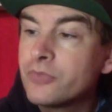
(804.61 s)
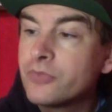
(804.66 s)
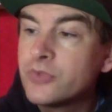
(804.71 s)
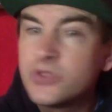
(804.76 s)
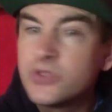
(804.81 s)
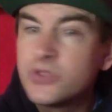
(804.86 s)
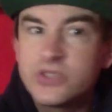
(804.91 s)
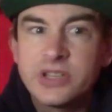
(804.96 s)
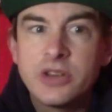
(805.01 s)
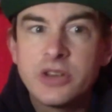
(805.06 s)

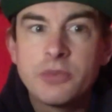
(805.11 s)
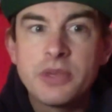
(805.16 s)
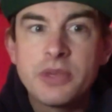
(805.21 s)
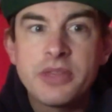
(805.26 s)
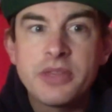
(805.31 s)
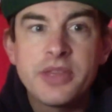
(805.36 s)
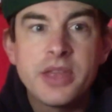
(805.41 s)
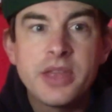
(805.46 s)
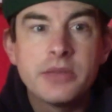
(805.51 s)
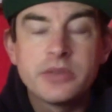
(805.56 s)
Just a little bit
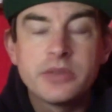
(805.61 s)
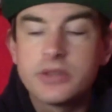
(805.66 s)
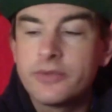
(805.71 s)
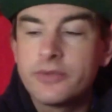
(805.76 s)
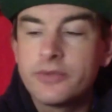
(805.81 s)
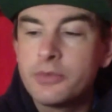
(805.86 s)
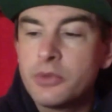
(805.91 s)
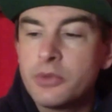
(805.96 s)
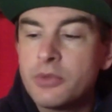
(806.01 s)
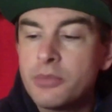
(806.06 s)
thin, so
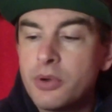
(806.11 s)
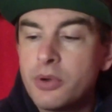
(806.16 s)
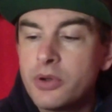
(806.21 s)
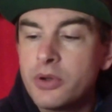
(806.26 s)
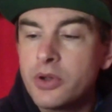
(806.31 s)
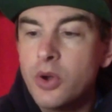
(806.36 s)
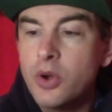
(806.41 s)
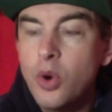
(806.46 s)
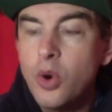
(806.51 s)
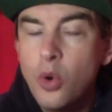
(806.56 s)
if I'm on the
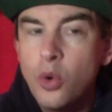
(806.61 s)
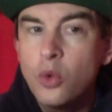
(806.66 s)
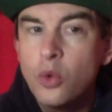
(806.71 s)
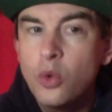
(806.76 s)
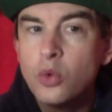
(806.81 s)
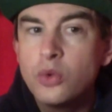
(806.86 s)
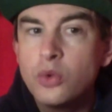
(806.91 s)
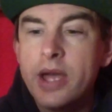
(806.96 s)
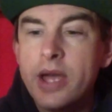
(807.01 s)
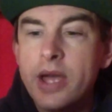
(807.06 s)
bike
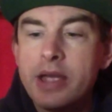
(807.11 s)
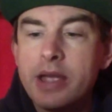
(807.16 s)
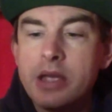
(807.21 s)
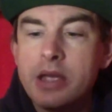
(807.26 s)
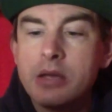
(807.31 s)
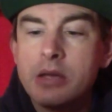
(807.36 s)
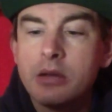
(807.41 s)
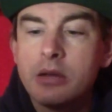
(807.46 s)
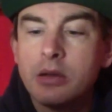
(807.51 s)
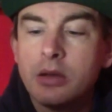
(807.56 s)
all
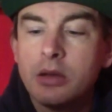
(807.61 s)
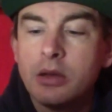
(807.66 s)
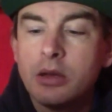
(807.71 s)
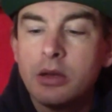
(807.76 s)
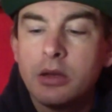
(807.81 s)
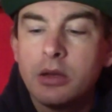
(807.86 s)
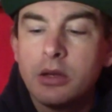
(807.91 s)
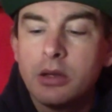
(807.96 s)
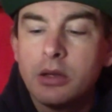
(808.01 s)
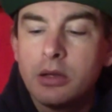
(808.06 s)
day,
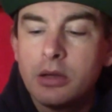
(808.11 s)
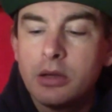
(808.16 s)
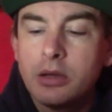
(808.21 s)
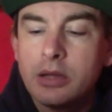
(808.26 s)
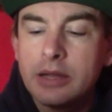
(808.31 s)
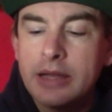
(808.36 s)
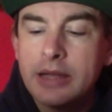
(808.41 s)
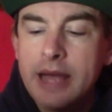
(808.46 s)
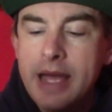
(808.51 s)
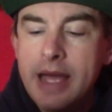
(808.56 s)

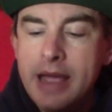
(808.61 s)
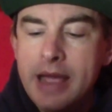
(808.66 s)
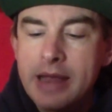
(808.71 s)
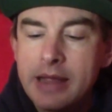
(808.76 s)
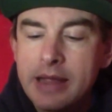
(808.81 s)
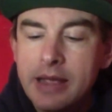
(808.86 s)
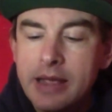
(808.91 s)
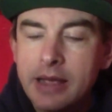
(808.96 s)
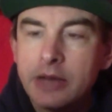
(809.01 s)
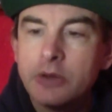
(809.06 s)

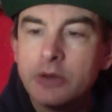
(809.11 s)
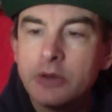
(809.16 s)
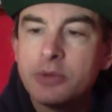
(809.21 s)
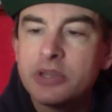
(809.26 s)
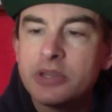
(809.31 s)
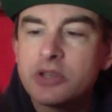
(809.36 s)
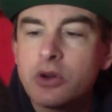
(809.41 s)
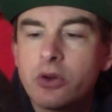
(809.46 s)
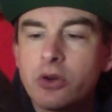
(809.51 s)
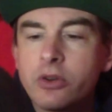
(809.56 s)
can get a little
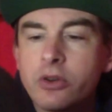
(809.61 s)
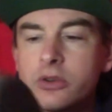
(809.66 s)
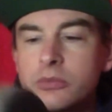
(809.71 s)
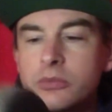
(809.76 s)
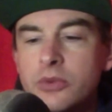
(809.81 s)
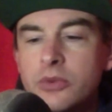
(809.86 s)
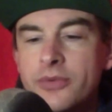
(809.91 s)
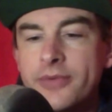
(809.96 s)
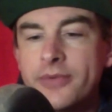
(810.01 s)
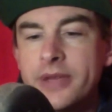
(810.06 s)
bit tiring on
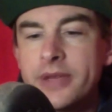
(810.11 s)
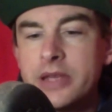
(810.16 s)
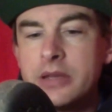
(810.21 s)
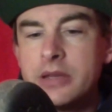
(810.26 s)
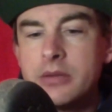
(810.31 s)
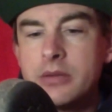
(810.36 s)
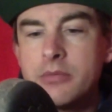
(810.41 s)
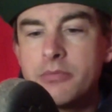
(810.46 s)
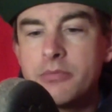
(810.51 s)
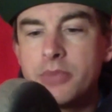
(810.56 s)
my
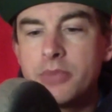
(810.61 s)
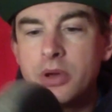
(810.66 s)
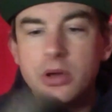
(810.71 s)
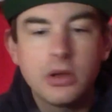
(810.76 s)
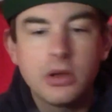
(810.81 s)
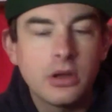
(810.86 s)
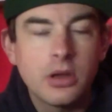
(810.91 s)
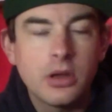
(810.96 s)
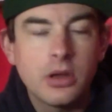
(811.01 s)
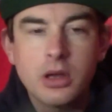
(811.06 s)
feet,
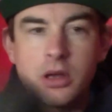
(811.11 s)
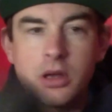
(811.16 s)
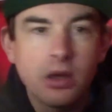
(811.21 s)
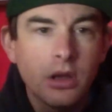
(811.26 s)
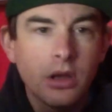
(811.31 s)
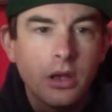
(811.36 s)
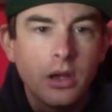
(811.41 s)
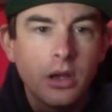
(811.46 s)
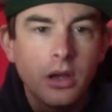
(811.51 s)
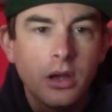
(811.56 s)
but
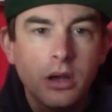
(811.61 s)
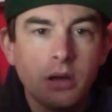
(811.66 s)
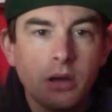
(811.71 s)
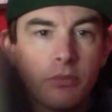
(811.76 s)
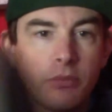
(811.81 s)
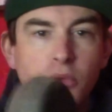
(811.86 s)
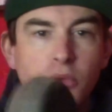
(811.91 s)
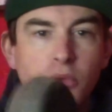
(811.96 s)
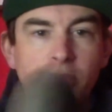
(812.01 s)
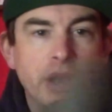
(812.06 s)

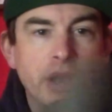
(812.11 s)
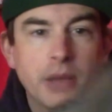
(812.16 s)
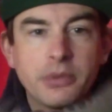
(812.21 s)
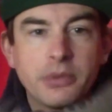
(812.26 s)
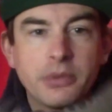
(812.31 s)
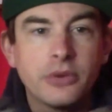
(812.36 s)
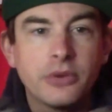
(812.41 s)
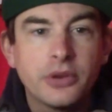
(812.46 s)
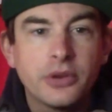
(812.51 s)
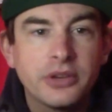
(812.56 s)
I'm more than
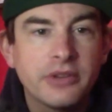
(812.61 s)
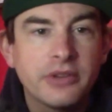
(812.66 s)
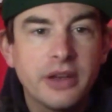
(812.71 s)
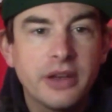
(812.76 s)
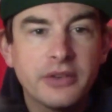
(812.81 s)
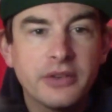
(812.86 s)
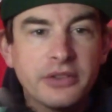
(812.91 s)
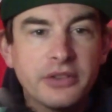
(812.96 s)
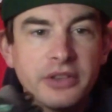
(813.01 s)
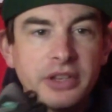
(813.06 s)
happy riding
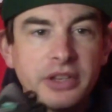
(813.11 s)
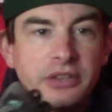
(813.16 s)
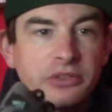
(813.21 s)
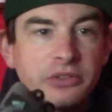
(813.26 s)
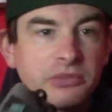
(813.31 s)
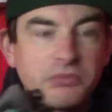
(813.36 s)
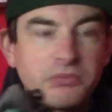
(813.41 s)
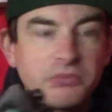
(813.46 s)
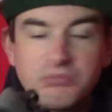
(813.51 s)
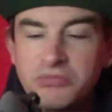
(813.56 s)
around in
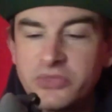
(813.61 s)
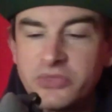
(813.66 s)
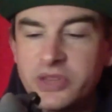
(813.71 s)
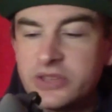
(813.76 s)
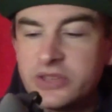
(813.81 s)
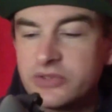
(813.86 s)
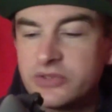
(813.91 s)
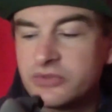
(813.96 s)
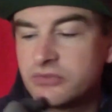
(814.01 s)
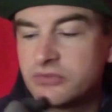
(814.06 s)
these.
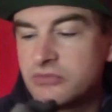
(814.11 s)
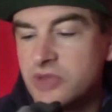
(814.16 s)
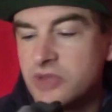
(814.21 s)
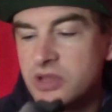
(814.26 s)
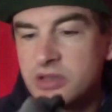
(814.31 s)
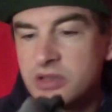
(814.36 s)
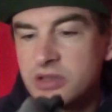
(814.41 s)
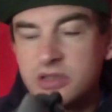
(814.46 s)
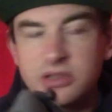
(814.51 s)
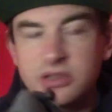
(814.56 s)
These are,
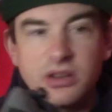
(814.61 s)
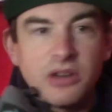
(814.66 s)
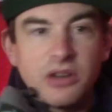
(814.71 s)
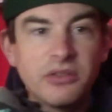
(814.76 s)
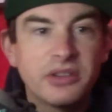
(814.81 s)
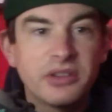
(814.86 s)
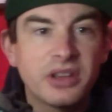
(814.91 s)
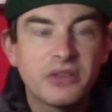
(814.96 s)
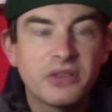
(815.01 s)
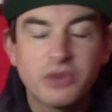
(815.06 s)
you just can't
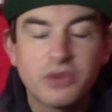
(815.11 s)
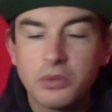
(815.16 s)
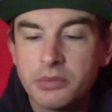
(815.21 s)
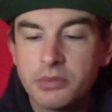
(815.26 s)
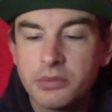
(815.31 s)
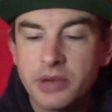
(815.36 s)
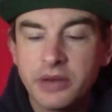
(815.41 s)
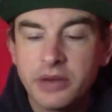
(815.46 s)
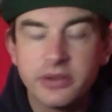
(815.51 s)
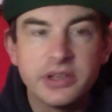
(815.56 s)
really go wrong with
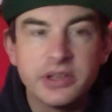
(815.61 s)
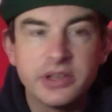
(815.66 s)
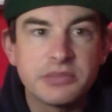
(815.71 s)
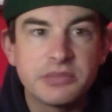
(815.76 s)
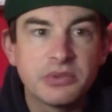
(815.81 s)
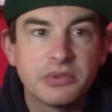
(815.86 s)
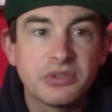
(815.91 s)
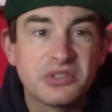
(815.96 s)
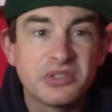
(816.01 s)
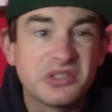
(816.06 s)
a pair of these,
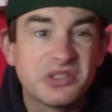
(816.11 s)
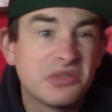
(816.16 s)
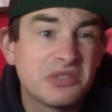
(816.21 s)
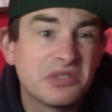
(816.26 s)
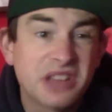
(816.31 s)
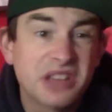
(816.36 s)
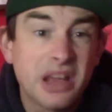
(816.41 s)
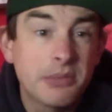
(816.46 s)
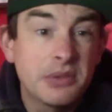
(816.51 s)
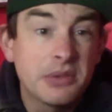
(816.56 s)
to be honest, as long
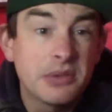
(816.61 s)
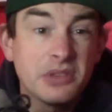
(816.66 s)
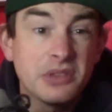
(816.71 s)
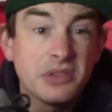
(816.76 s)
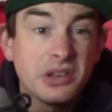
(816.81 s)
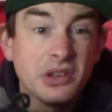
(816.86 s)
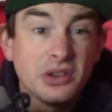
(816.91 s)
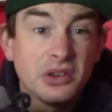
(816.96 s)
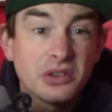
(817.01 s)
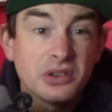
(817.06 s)
as you're happy with
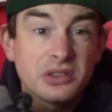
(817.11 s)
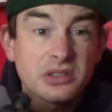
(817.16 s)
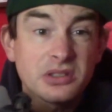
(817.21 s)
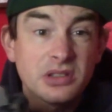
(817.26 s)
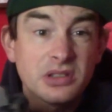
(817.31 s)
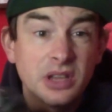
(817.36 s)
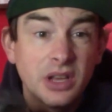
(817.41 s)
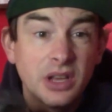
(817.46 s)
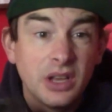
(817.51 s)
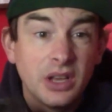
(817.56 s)
the
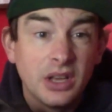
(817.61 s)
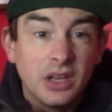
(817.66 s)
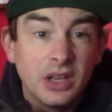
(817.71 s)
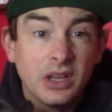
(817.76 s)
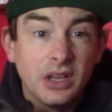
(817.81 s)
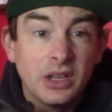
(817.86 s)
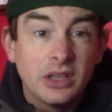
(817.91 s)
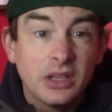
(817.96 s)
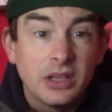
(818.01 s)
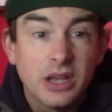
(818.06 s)

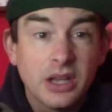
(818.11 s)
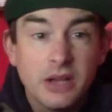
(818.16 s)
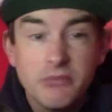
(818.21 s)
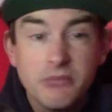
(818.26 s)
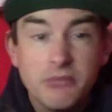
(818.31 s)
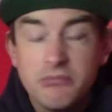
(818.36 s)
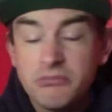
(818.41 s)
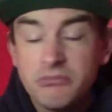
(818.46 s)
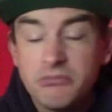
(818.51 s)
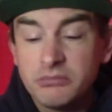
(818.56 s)
looks.
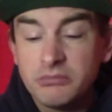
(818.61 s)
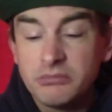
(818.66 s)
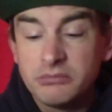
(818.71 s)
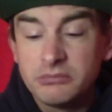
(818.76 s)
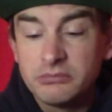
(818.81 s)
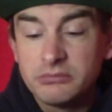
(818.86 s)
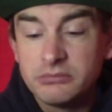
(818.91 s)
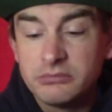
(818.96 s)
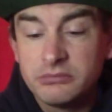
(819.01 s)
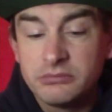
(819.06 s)

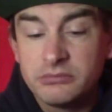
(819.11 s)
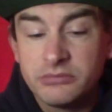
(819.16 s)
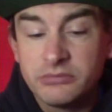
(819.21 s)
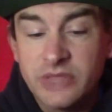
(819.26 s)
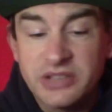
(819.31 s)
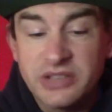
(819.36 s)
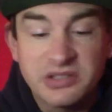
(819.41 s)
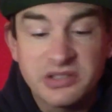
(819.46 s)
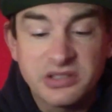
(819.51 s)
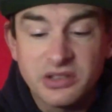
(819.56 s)

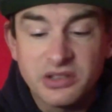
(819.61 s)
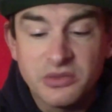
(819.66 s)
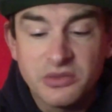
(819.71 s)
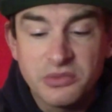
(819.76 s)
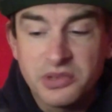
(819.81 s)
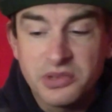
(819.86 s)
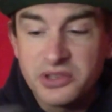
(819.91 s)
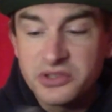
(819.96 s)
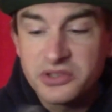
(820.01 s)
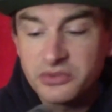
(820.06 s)
That's a total
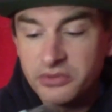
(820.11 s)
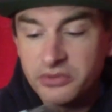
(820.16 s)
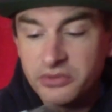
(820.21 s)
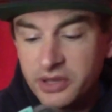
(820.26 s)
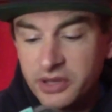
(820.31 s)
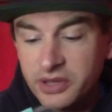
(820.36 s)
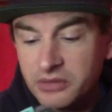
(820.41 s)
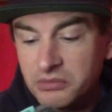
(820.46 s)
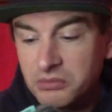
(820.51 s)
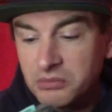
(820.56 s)
personal
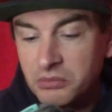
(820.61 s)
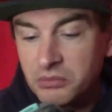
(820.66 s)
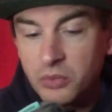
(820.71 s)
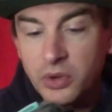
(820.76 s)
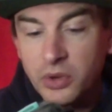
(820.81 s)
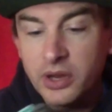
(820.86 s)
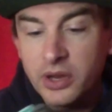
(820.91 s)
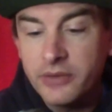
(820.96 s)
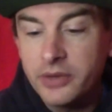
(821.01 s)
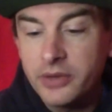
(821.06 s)
thing,
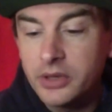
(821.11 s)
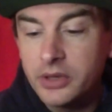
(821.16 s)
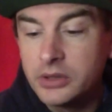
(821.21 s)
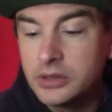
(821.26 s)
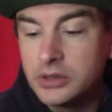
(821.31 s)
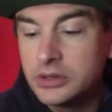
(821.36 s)
whatever.